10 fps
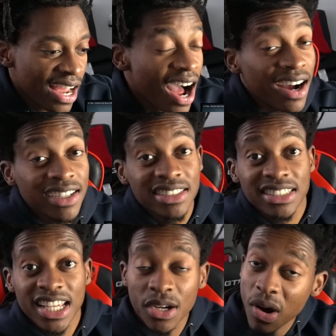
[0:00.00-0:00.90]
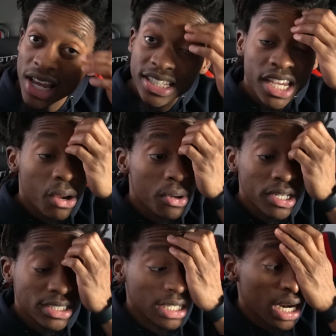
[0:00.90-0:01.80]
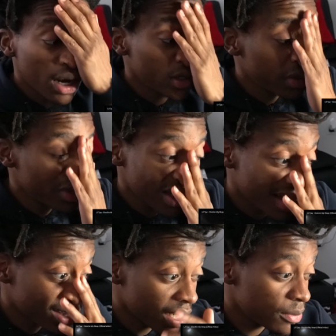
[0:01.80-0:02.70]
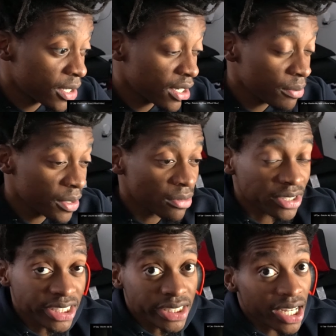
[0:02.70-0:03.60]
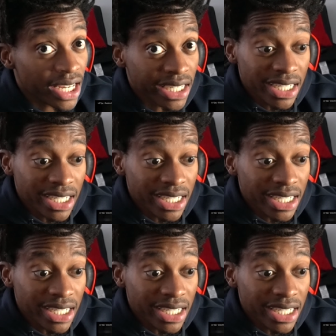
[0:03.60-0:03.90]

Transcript: I understand why he carrying his Glock though. You gotta think about That man was shot.